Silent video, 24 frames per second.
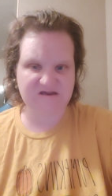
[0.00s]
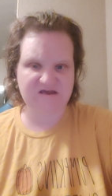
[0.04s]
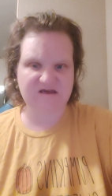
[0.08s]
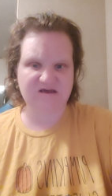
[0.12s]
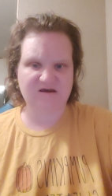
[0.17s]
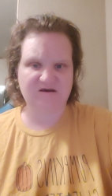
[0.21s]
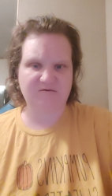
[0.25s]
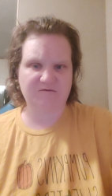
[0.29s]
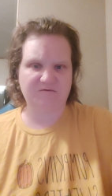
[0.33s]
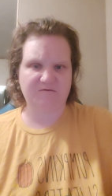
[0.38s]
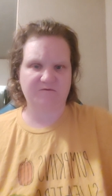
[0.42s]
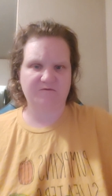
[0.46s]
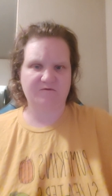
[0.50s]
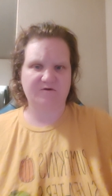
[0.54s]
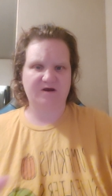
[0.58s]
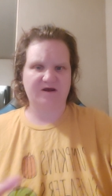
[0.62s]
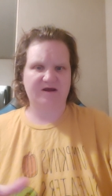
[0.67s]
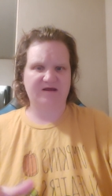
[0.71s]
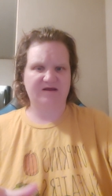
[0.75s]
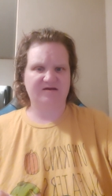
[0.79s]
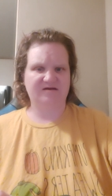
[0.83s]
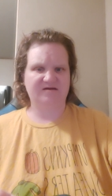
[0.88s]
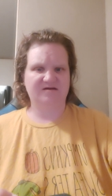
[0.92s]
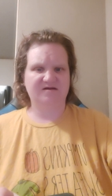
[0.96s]
All
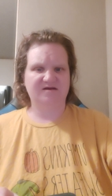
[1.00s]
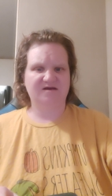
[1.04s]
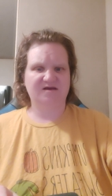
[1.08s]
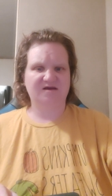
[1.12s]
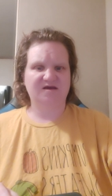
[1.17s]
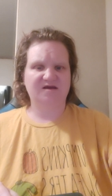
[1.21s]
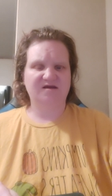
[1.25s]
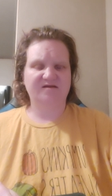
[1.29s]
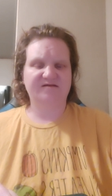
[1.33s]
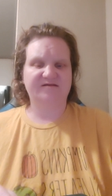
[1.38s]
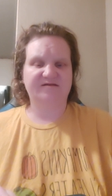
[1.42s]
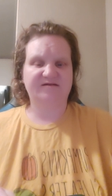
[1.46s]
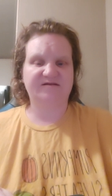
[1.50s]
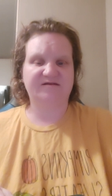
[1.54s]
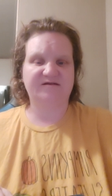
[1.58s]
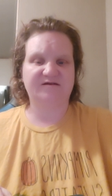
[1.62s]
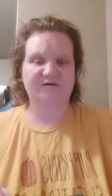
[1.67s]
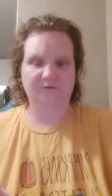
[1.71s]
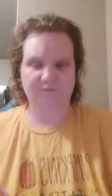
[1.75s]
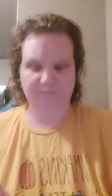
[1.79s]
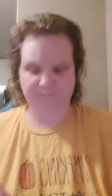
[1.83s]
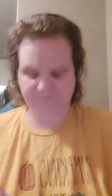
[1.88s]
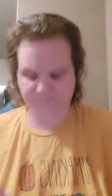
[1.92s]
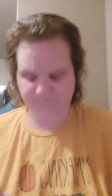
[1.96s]
right.
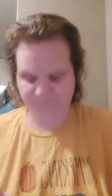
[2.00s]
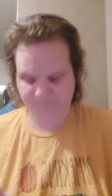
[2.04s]
So,